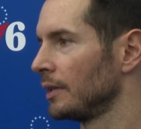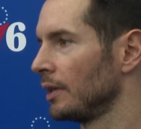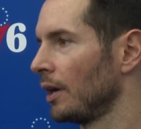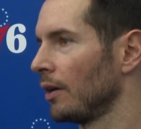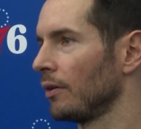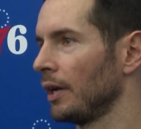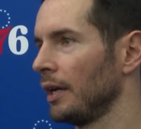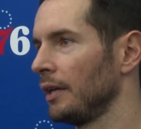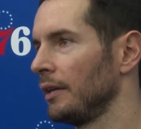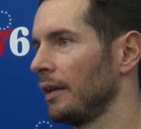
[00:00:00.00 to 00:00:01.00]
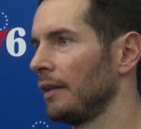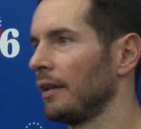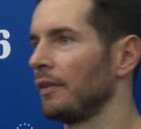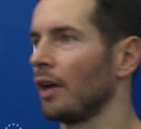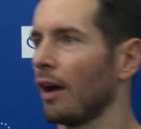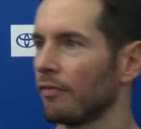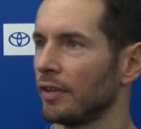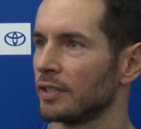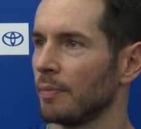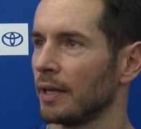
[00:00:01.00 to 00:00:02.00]
and then the
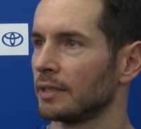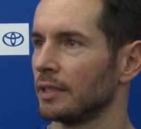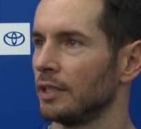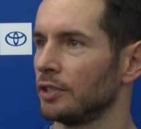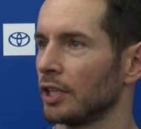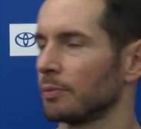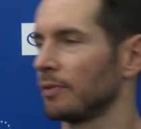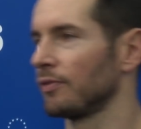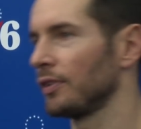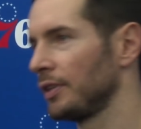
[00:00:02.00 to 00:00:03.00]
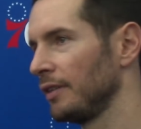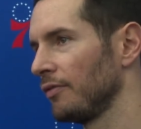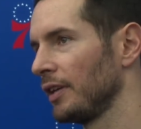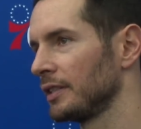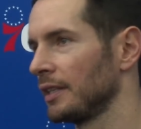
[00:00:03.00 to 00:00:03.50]
offense makes an adjustment for the defense,